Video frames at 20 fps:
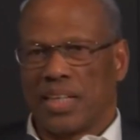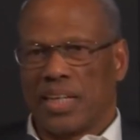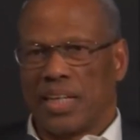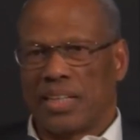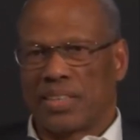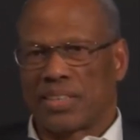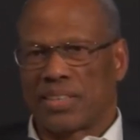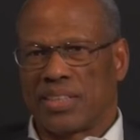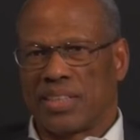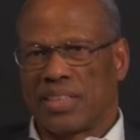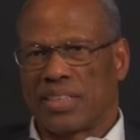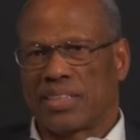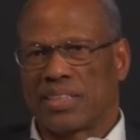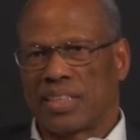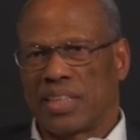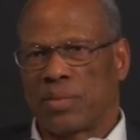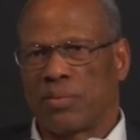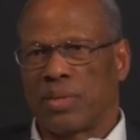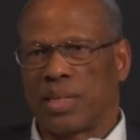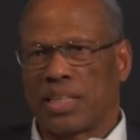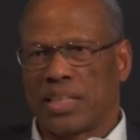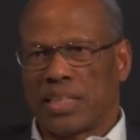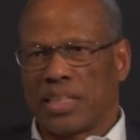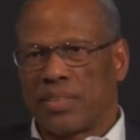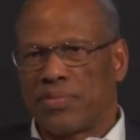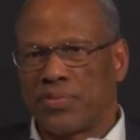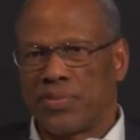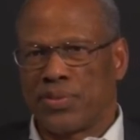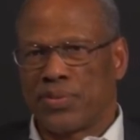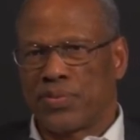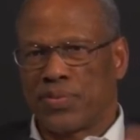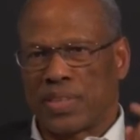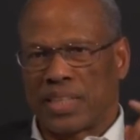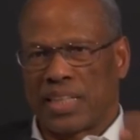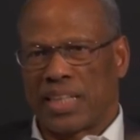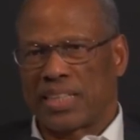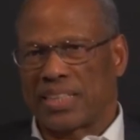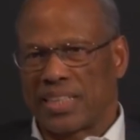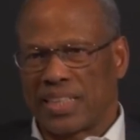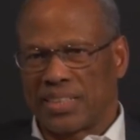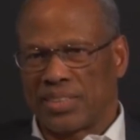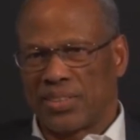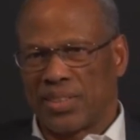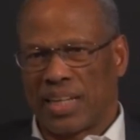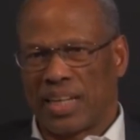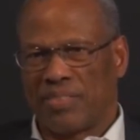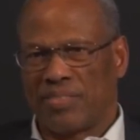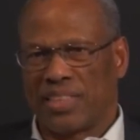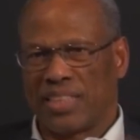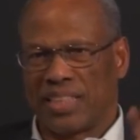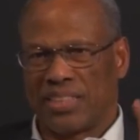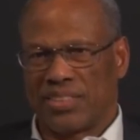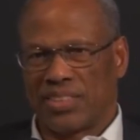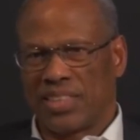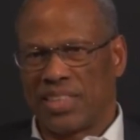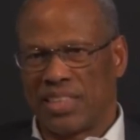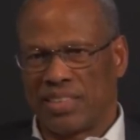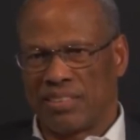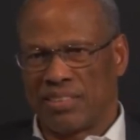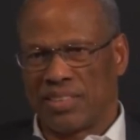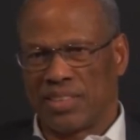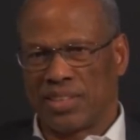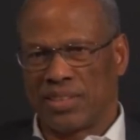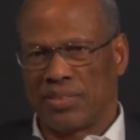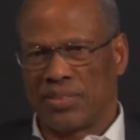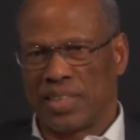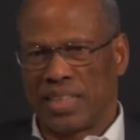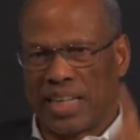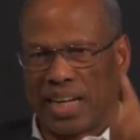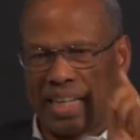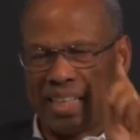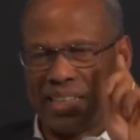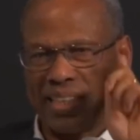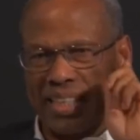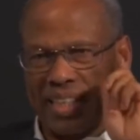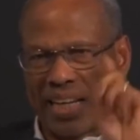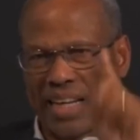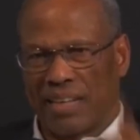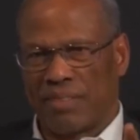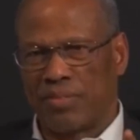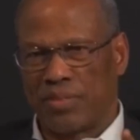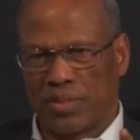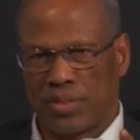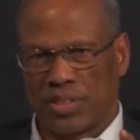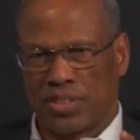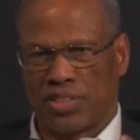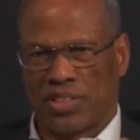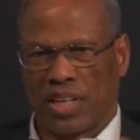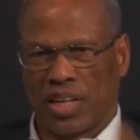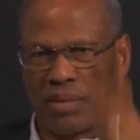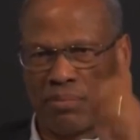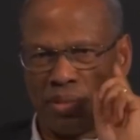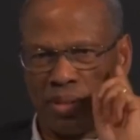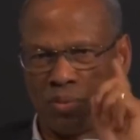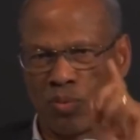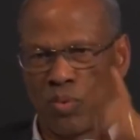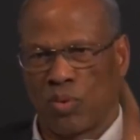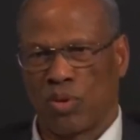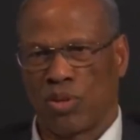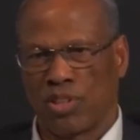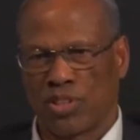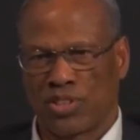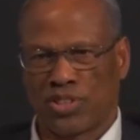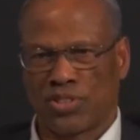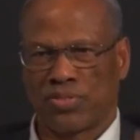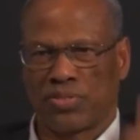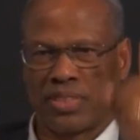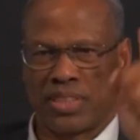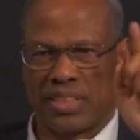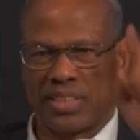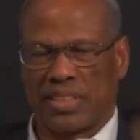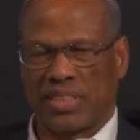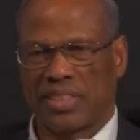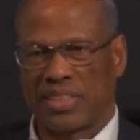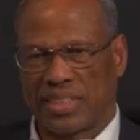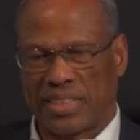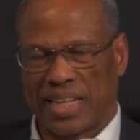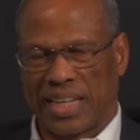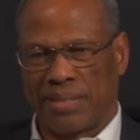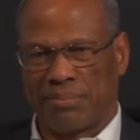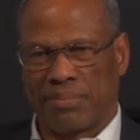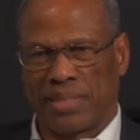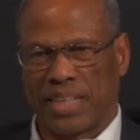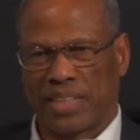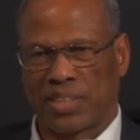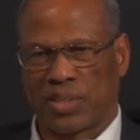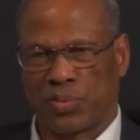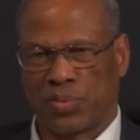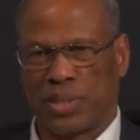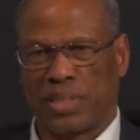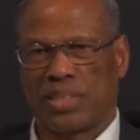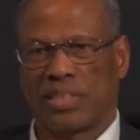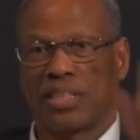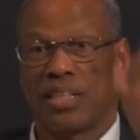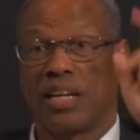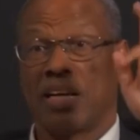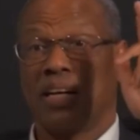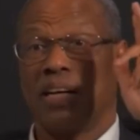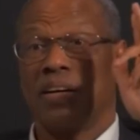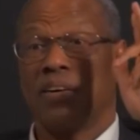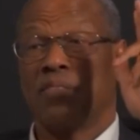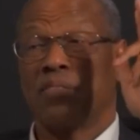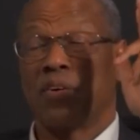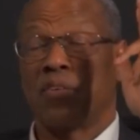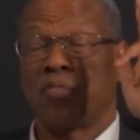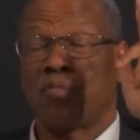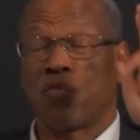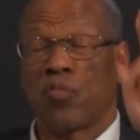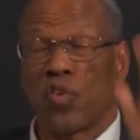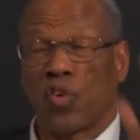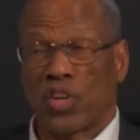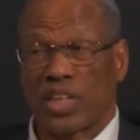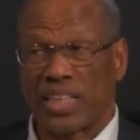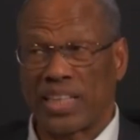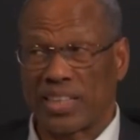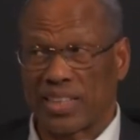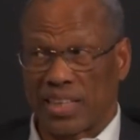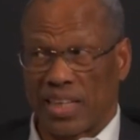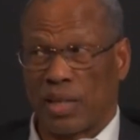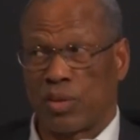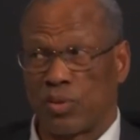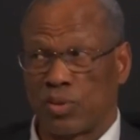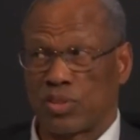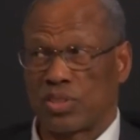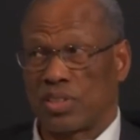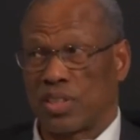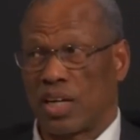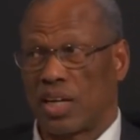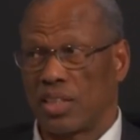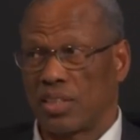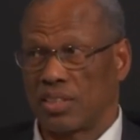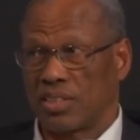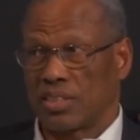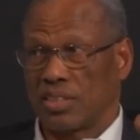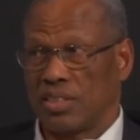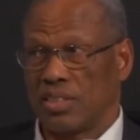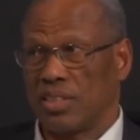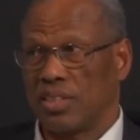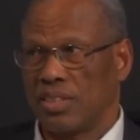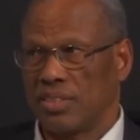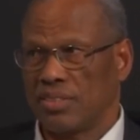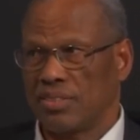And so they said, well, if you forget that you have an engineering degree, I can have you a job on Wall Street this time next week for forty thousand dollars a year.